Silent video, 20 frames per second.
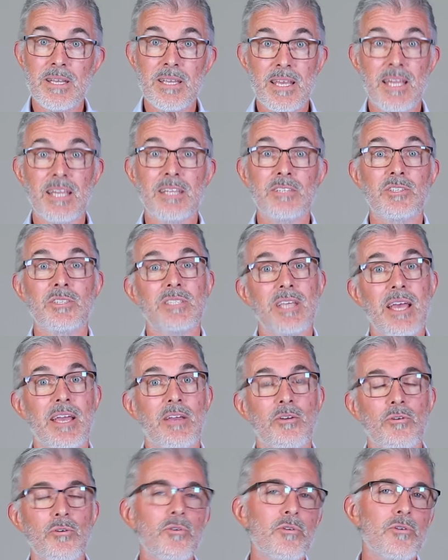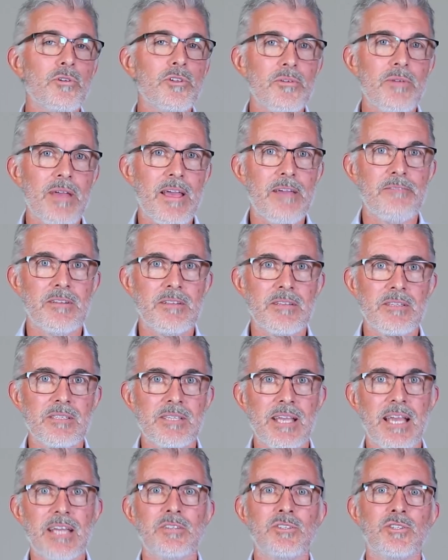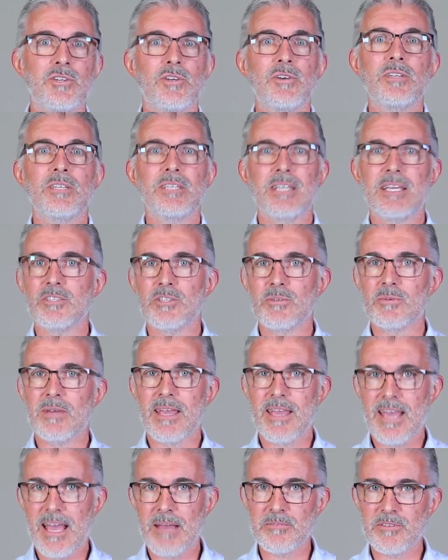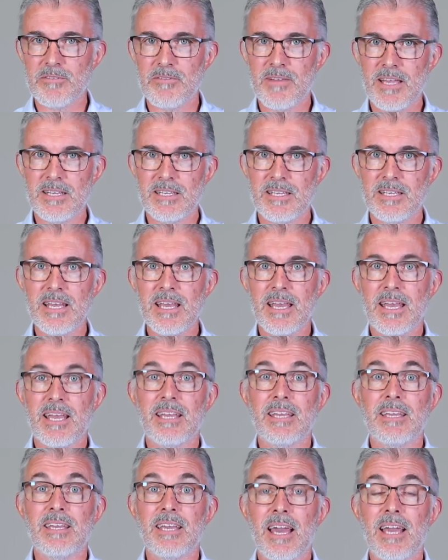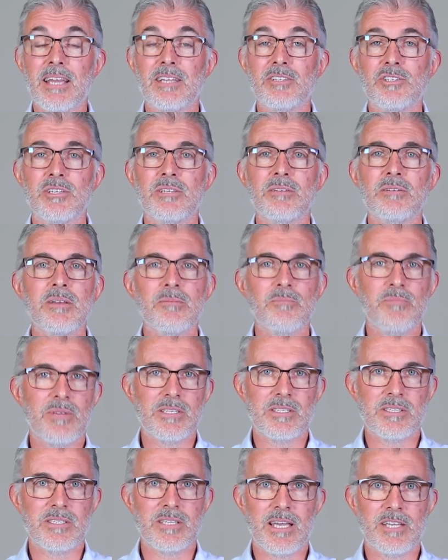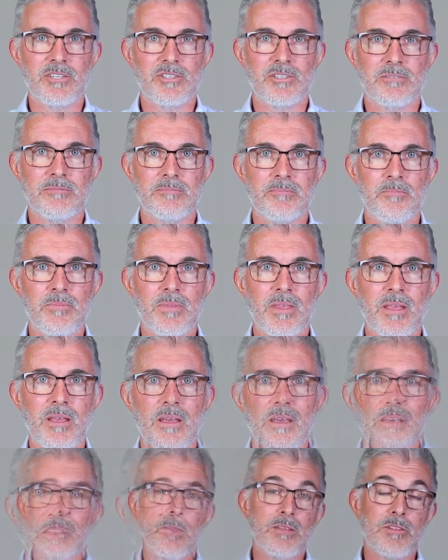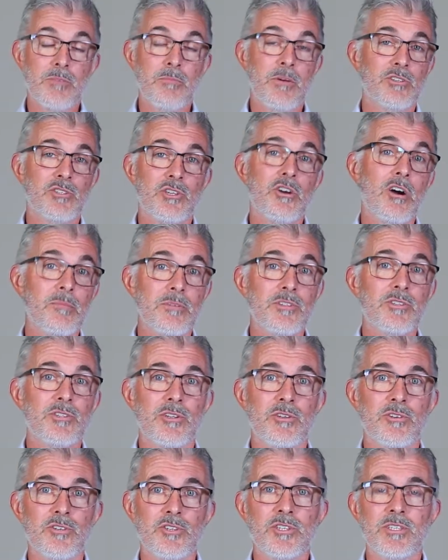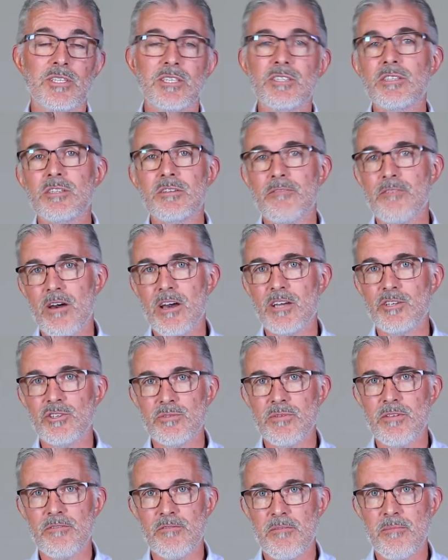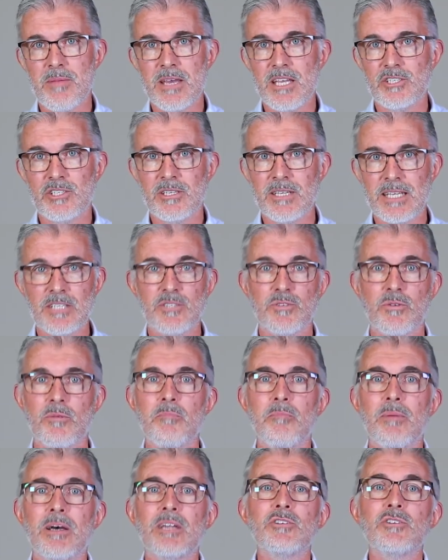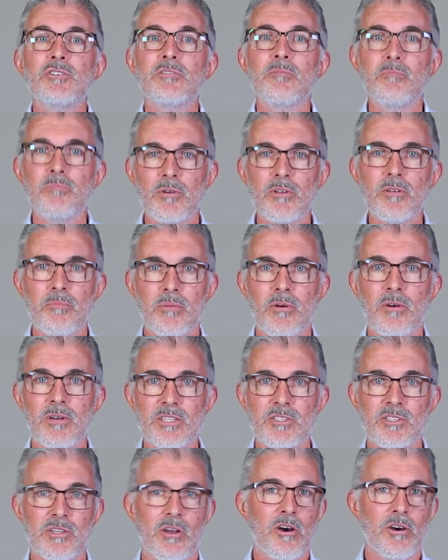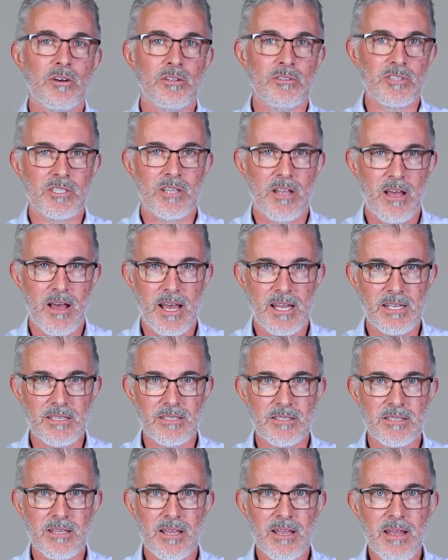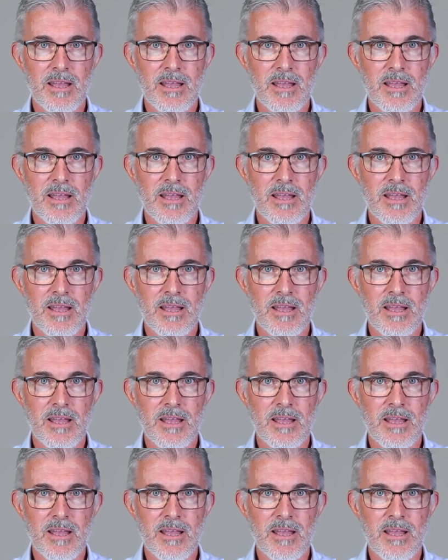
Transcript: need to take all your evidence and turn it into a captivating, engaging presentation. The most common solution is to divide your information into a bunch of bullet points on slides.